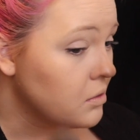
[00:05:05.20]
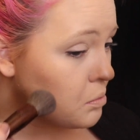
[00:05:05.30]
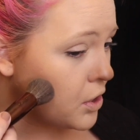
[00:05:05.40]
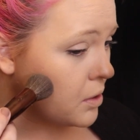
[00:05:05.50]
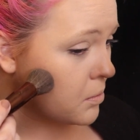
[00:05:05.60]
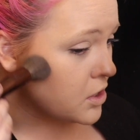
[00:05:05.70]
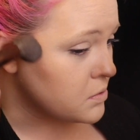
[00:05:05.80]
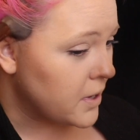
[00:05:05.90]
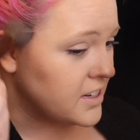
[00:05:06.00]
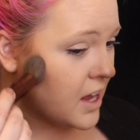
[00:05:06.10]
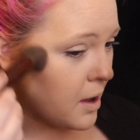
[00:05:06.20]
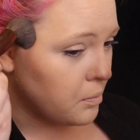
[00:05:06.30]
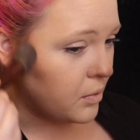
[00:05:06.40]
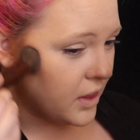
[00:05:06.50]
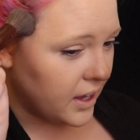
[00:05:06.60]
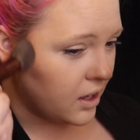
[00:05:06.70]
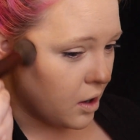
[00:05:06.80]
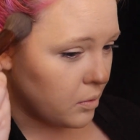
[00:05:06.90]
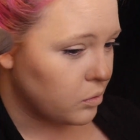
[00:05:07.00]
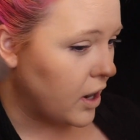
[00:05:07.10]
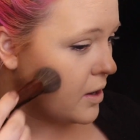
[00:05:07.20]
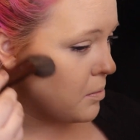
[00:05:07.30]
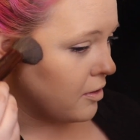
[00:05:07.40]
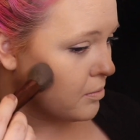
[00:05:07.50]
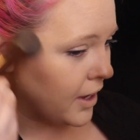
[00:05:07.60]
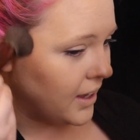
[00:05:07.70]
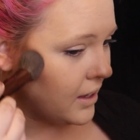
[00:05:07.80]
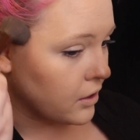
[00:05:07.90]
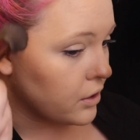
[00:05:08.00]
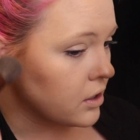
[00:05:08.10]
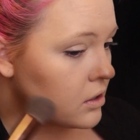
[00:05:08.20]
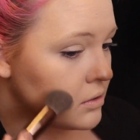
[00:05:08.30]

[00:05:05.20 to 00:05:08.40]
pretty much my temp, like right above my ear.